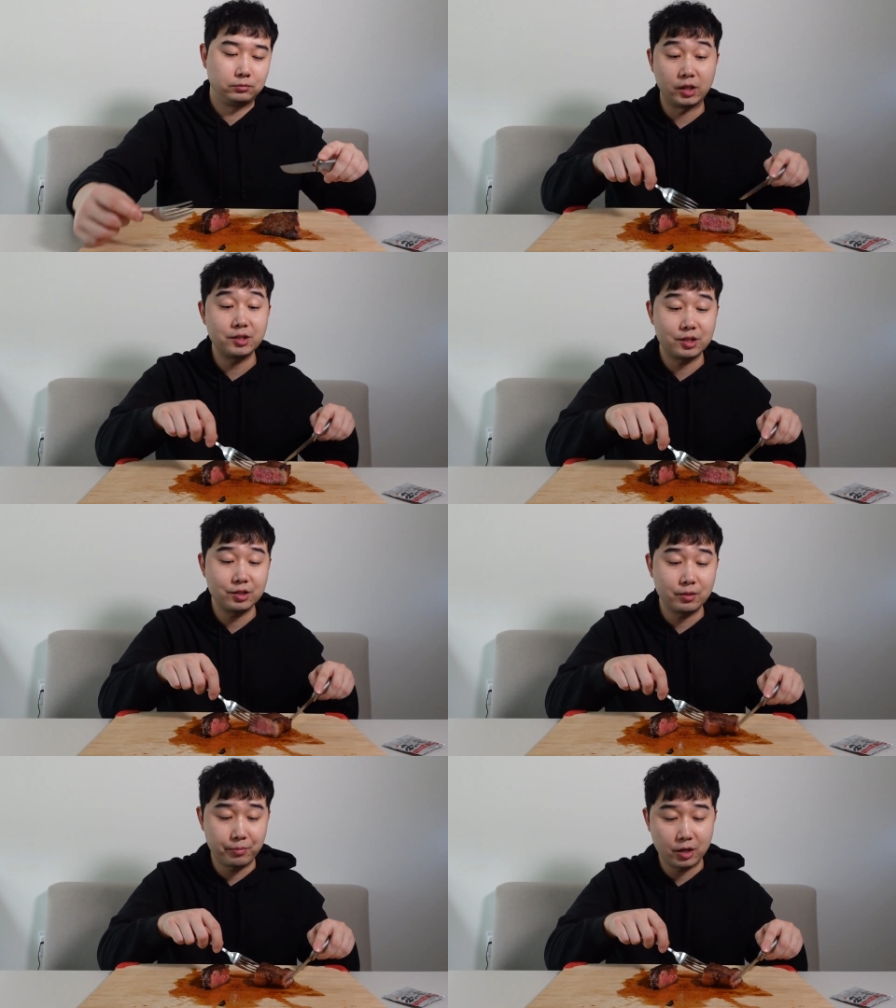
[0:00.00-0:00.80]
It's
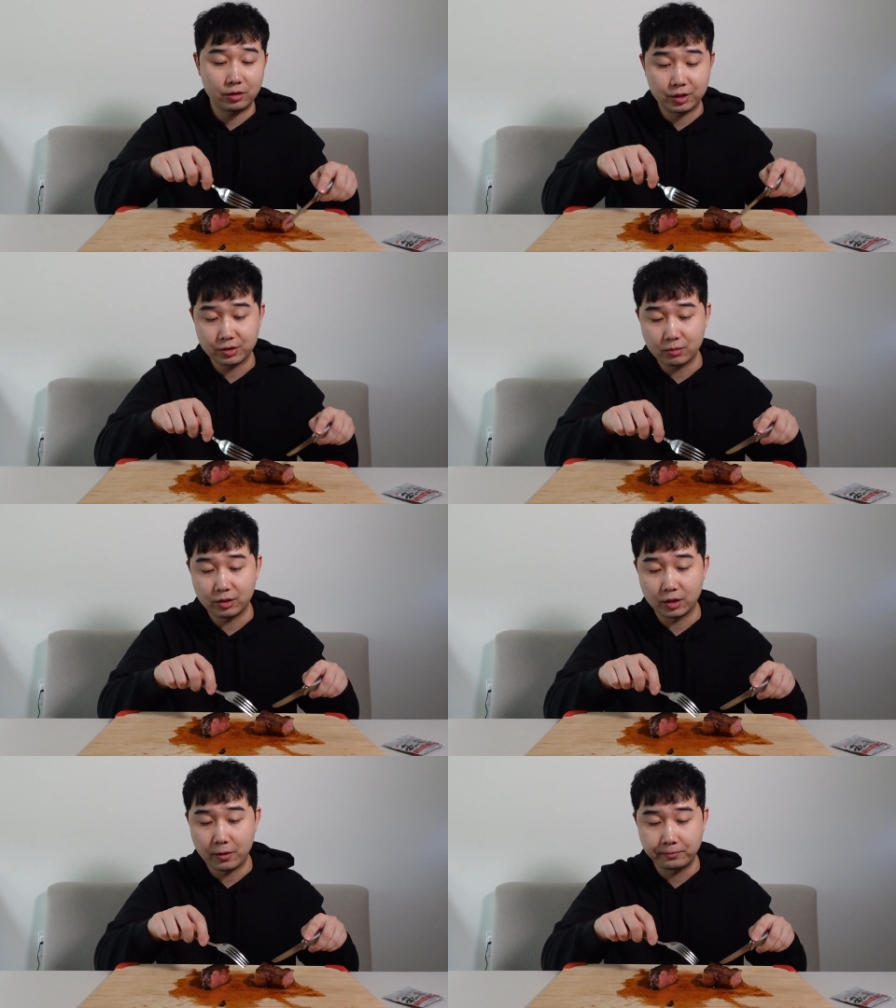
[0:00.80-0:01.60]
tasted better than some
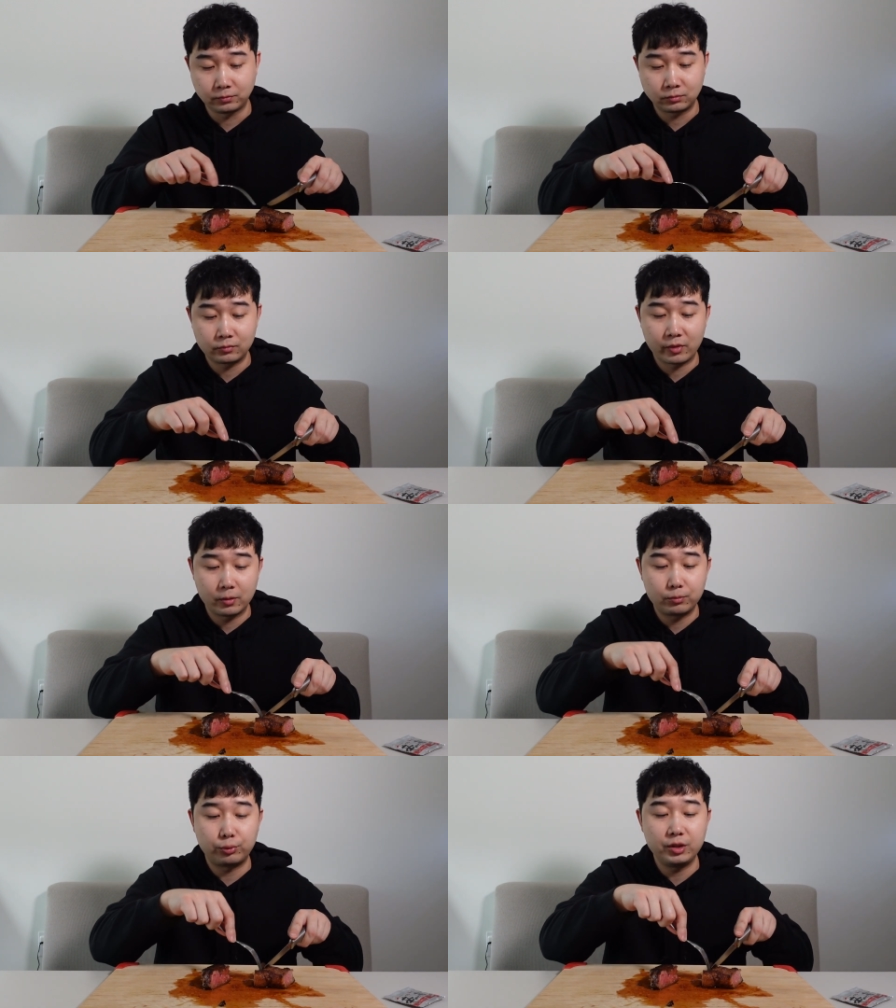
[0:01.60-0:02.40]
of the
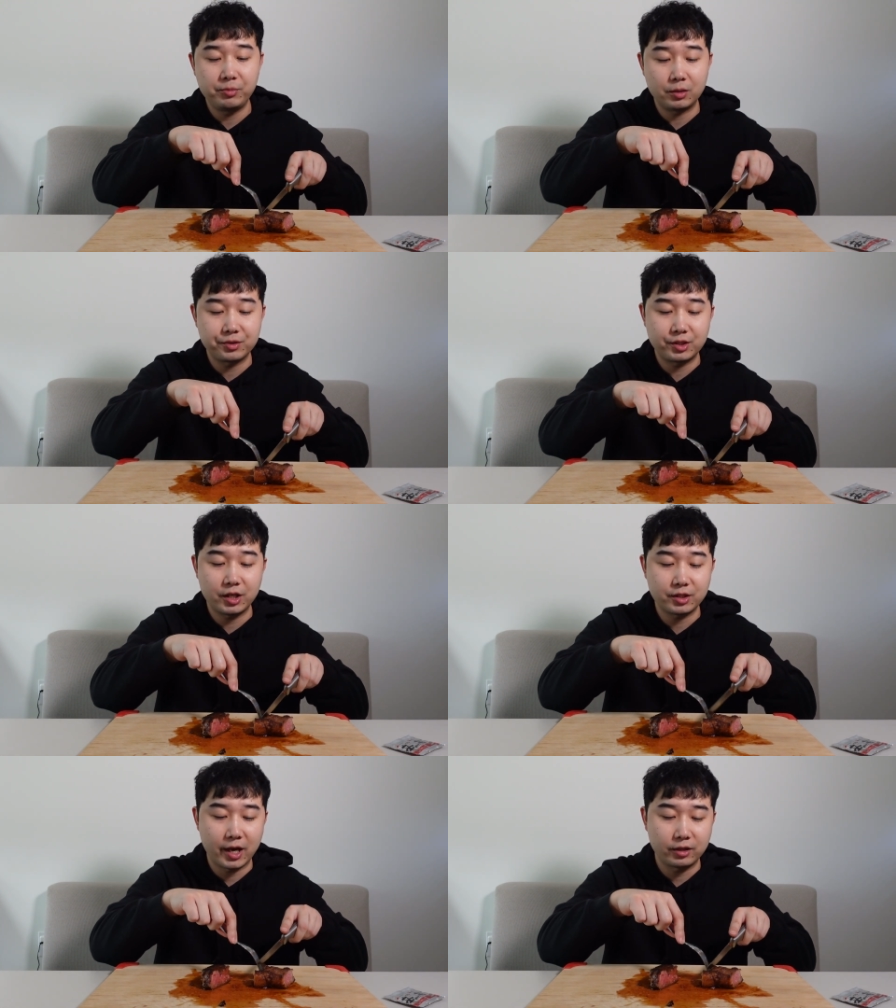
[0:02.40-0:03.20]
premium
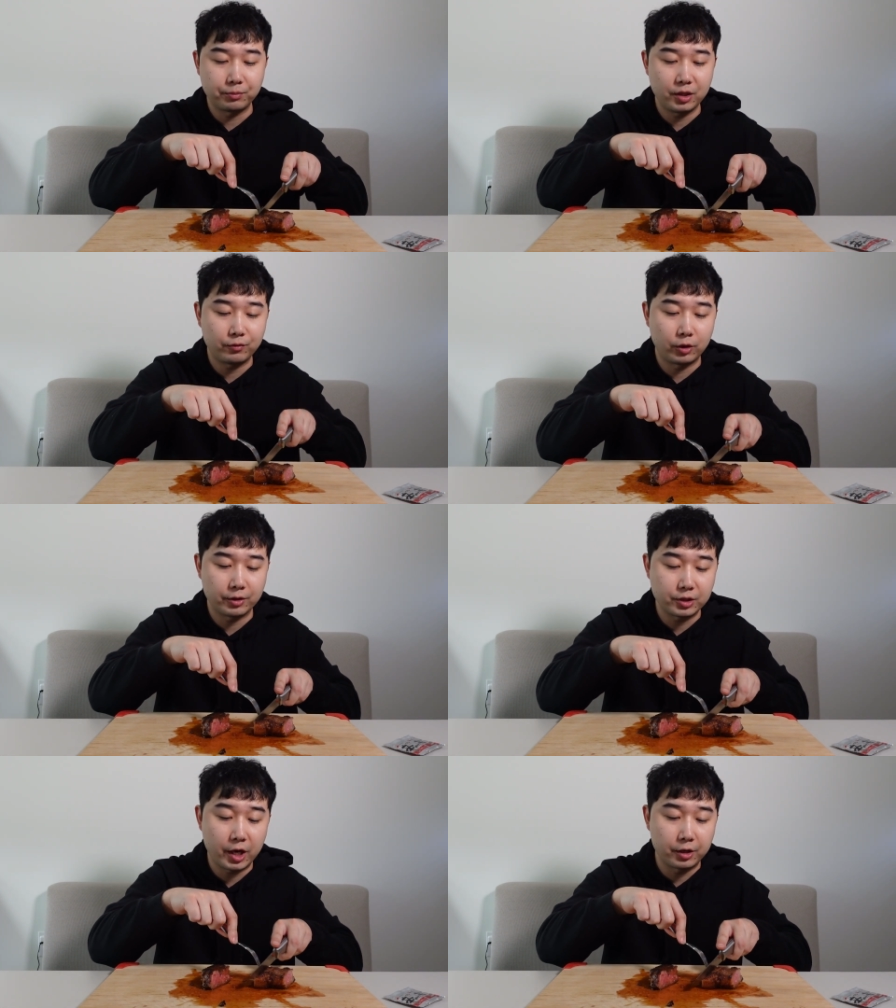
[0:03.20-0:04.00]
steaks I had to pay for
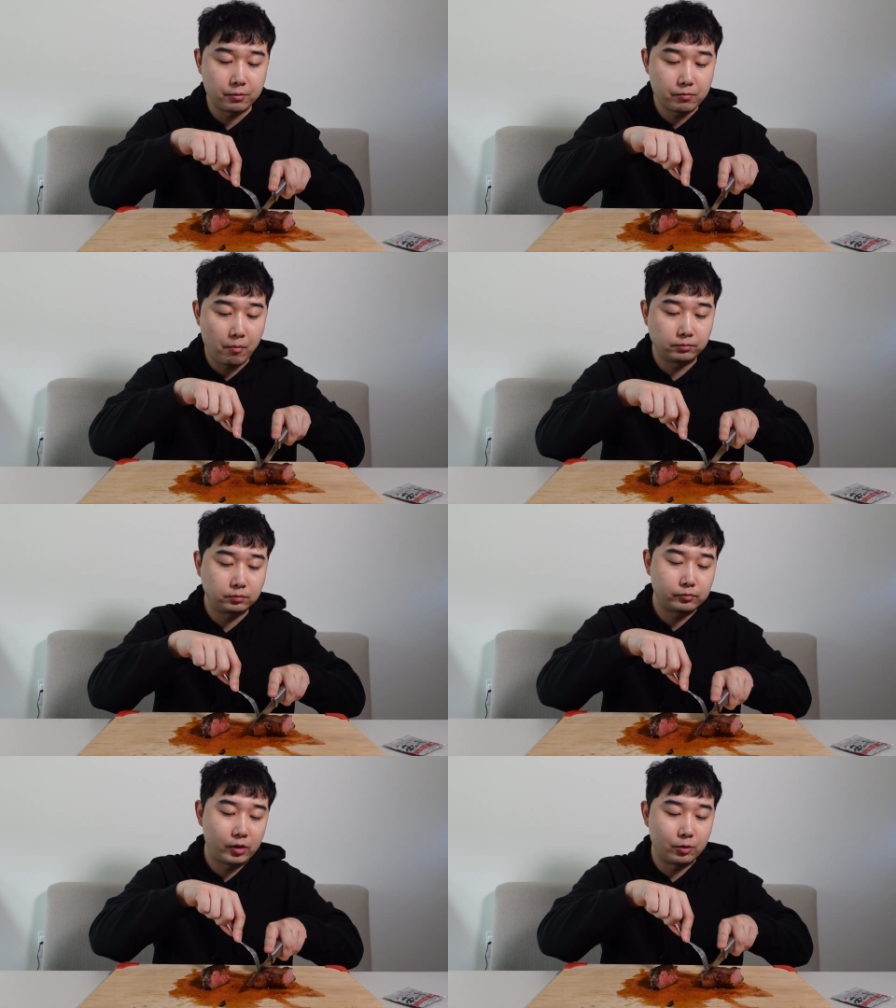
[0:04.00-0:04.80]
outside
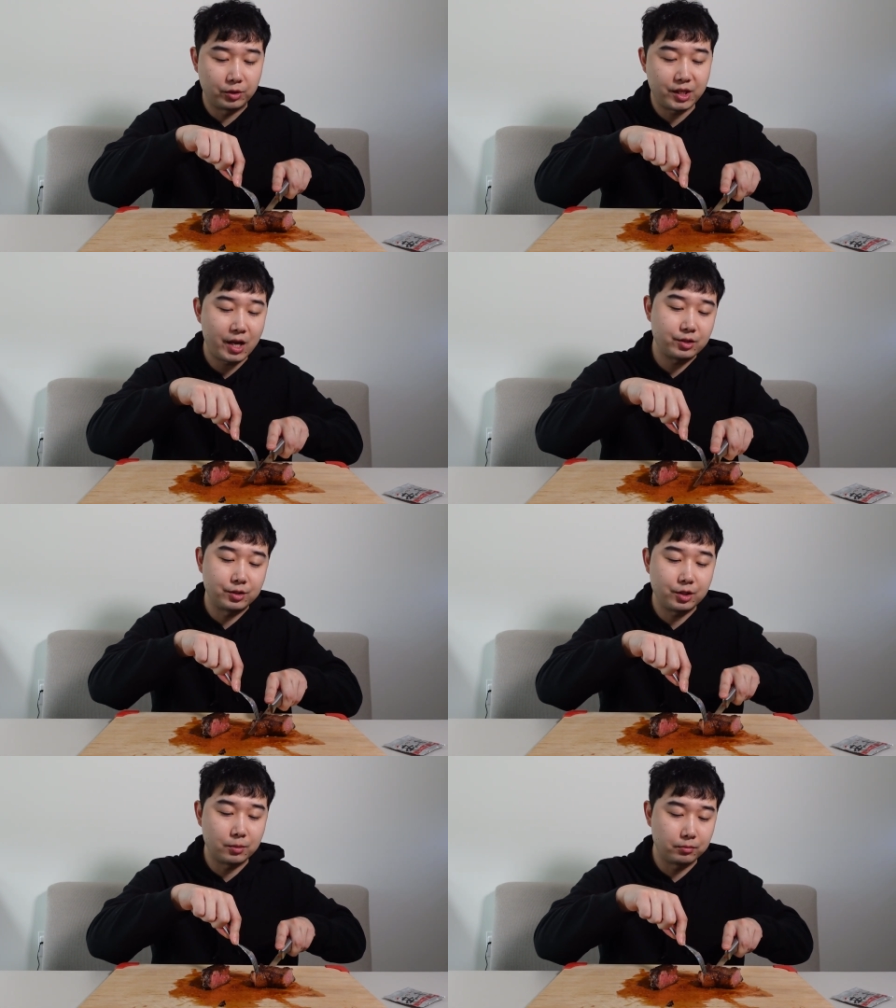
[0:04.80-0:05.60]
with tax
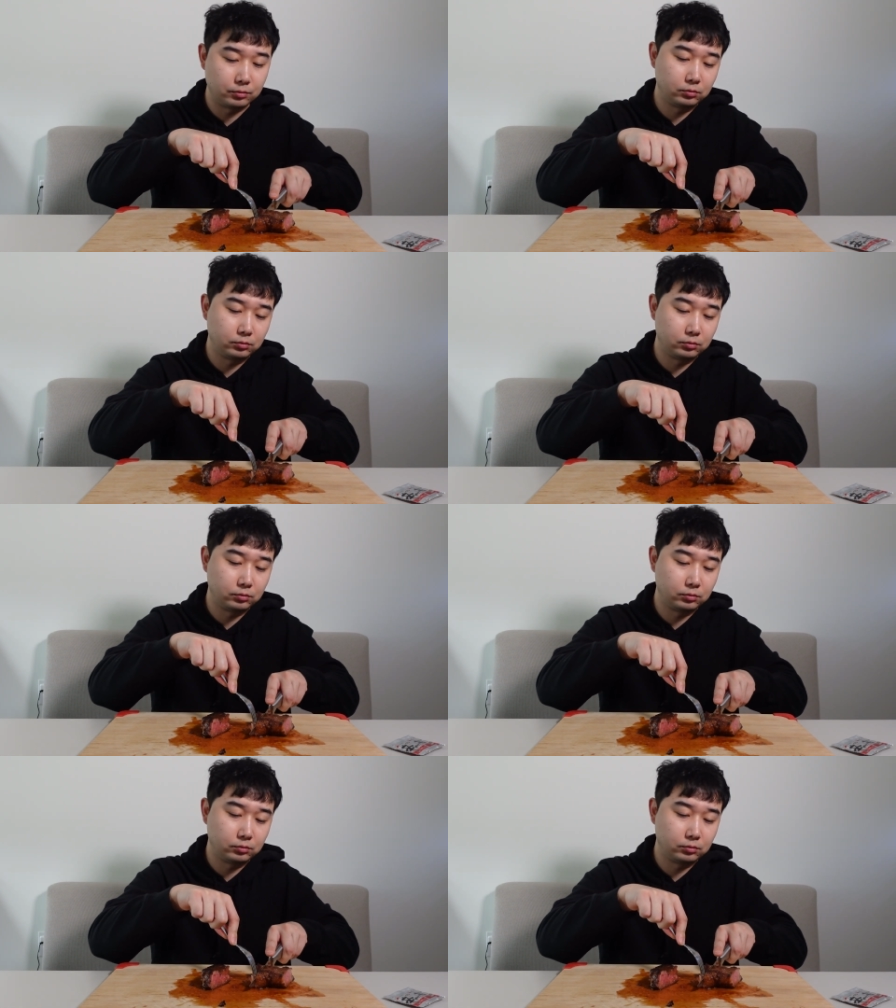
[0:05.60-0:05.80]
and tip.